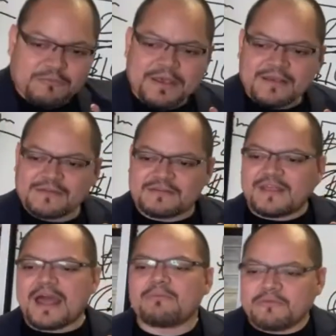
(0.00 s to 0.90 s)
because it's
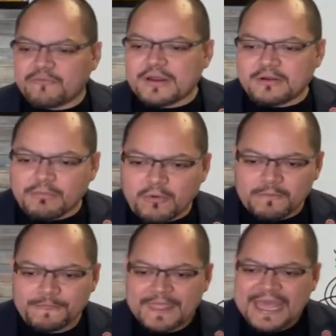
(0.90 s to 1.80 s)
non-refundable,